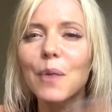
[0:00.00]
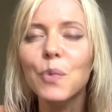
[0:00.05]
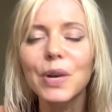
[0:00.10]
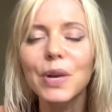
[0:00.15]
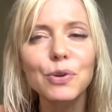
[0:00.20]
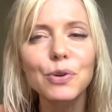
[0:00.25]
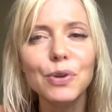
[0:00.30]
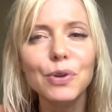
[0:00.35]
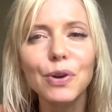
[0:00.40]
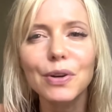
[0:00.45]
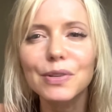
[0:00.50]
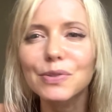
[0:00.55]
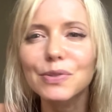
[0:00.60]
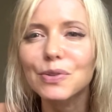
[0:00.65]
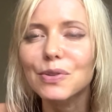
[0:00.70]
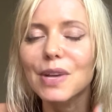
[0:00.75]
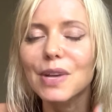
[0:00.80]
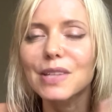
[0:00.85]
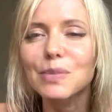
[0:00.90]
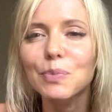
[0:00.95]
When you're an artist,
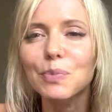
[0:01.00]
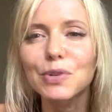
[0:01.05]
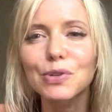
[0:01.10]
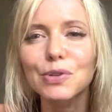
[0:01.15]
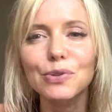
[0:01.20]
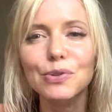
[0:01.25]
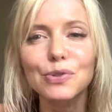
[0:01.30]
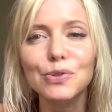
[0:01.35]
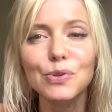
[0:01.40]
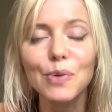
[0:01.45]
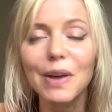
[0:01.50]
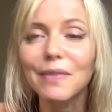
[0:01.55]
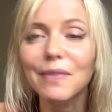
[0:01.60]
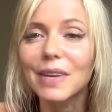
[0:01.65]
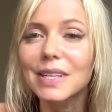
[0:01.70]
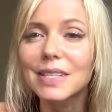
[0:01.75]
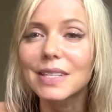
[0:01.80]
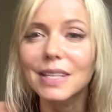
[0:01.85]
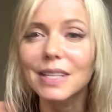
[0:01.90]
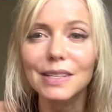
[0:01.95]
there are lots of producers who have
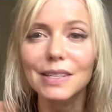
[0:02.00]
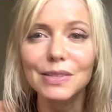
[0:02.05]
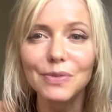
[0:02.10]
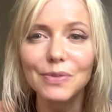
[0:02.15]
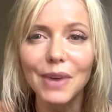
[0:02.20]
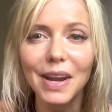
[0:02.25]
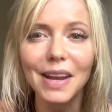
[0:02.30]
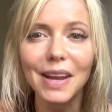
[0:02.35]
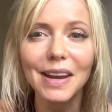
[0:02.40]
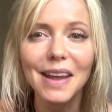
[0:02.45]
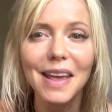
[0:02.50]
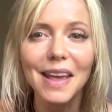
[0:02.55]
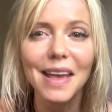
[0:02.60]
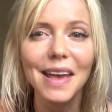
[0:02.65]
ideas, right?